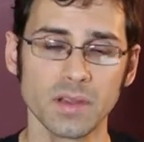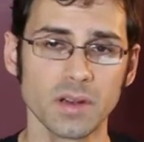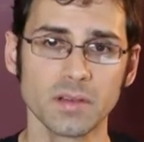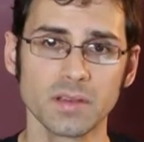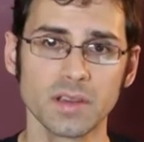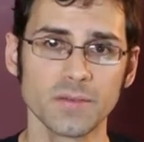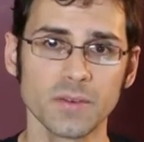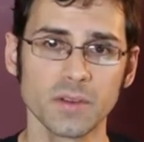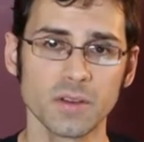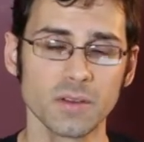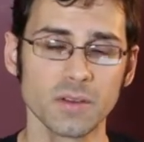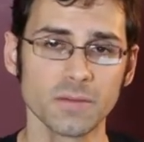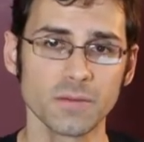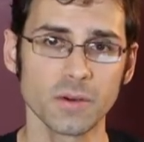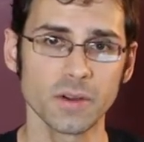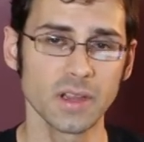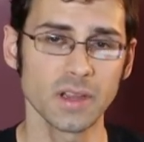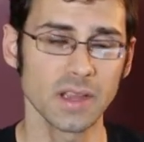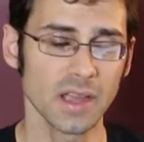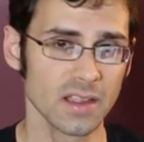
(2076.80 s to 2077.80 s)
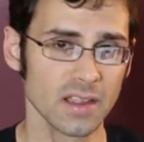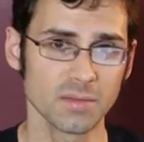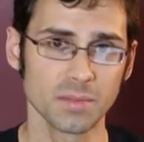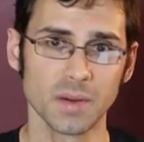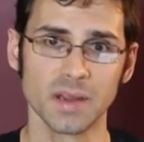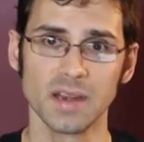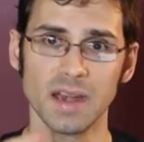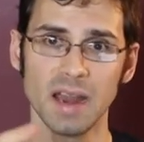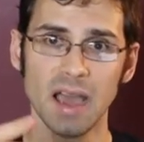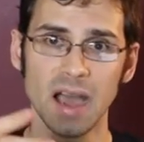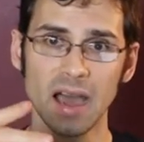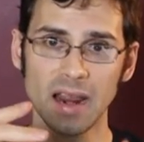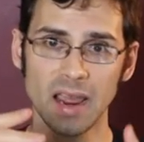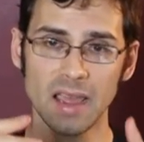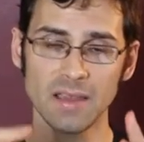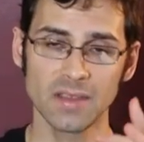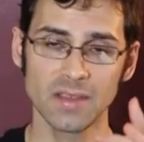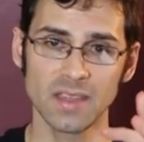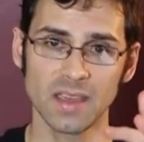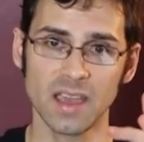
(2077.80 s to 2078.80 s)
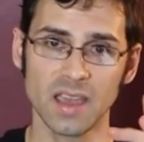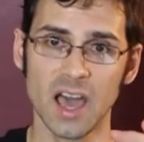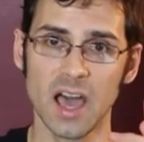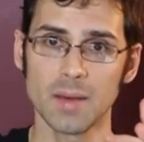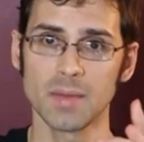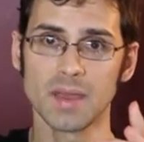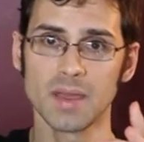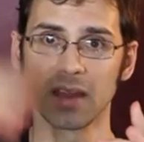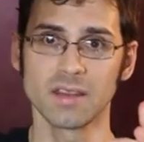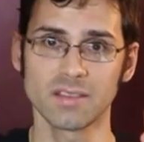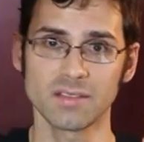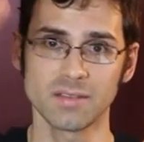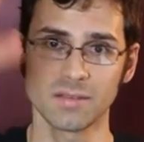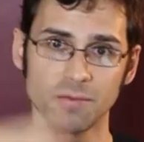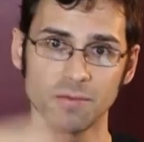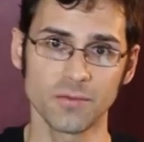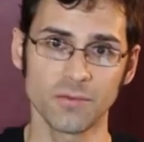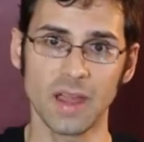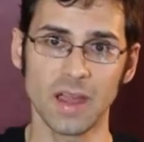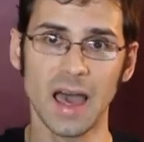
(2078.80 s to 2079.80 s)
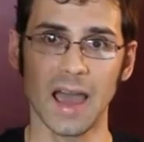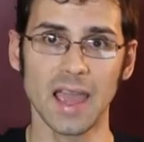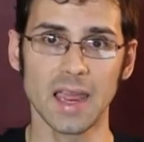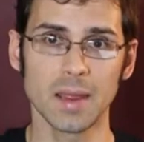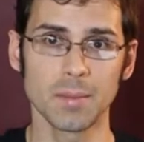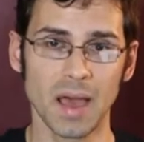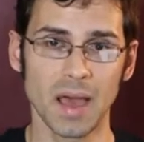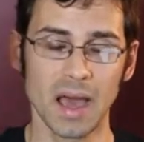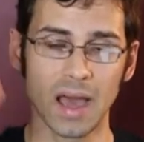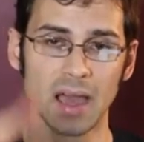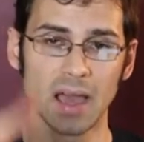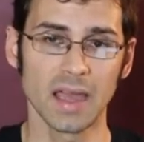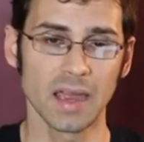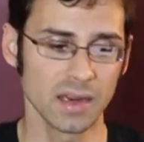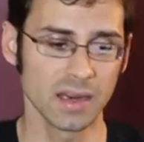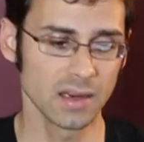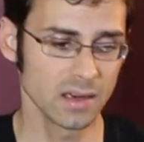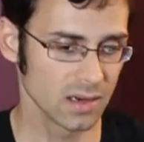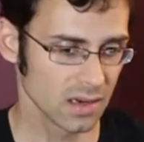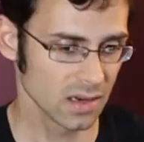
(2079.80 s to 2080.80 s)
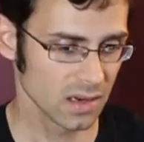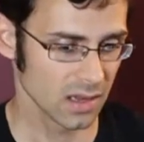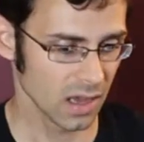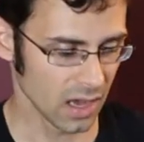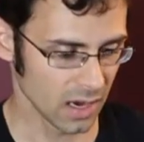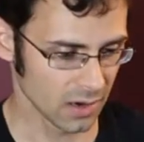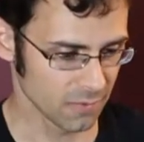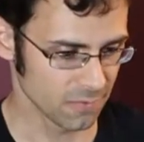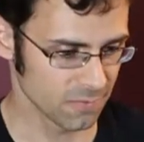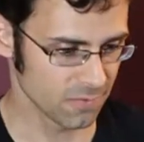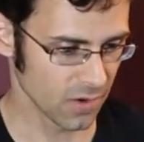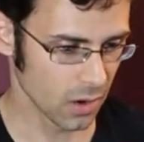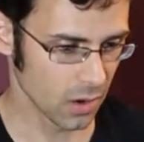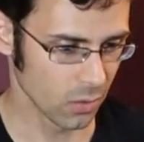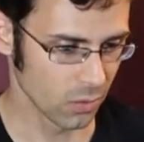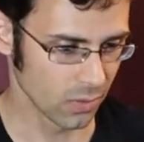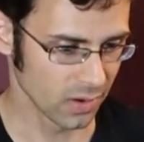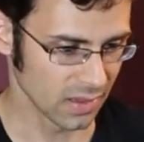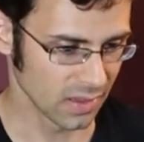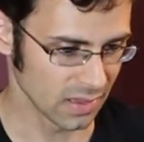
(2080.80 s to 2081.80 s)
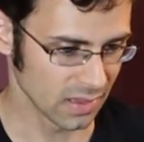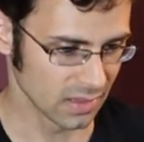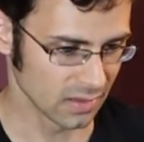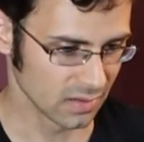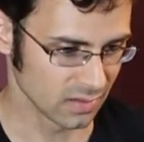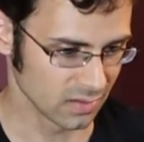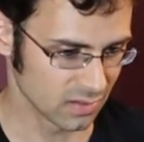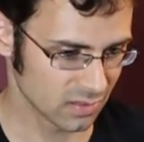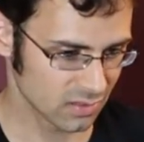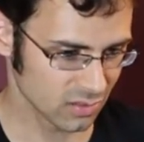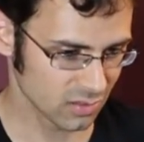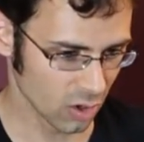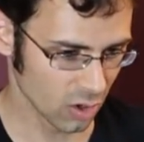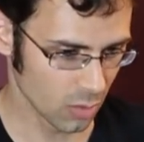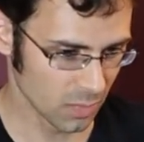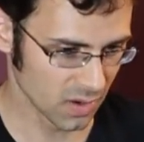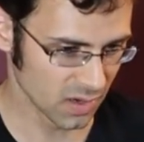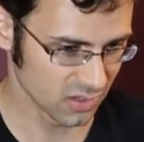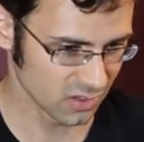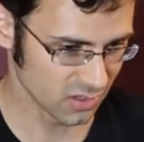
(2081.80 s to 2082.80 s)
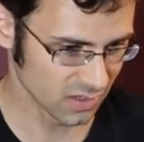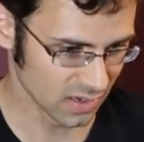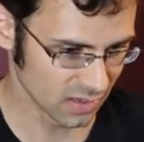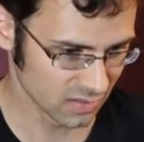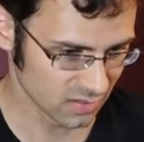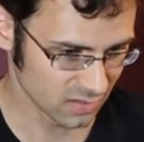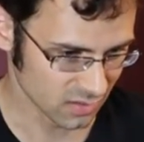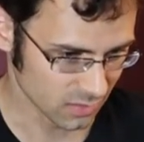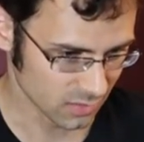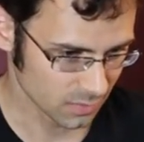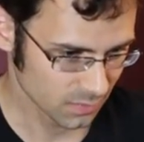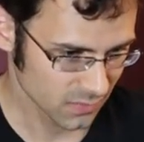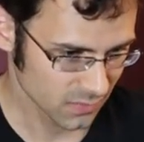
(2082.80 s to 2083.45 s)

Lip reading: difficult for you guys, but not having the comments fly by on a phone is so much nicer.